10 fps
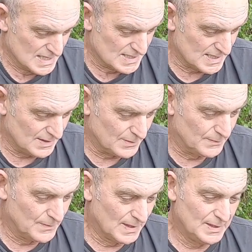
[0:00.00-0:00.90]
So
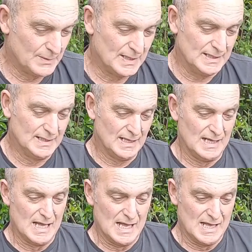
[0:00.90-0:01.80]
anyway,
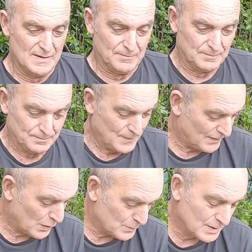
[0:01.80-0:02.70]

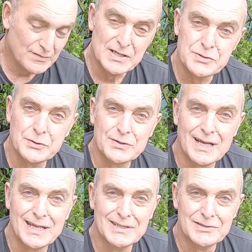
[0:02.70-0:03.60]
I hope you've enjoyed
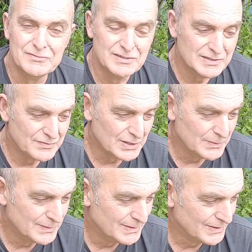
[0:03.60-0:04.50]
that little
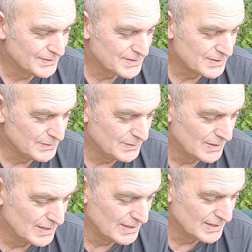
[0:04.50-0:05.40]
review of the two
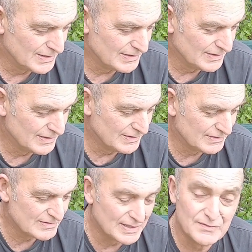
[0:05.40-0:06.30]

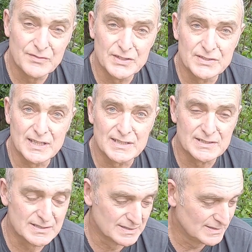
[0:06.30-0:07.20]
Drennan
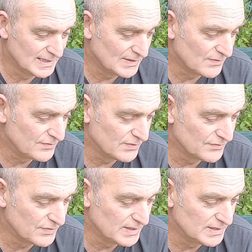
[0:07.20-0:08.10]
VERTEX
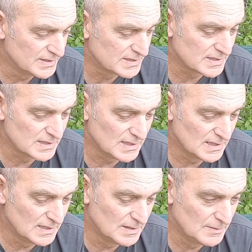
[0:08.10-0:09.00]
11-foot feeders,
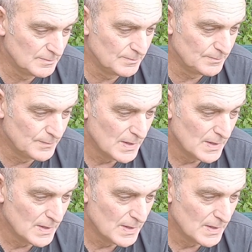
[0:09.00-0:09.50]
and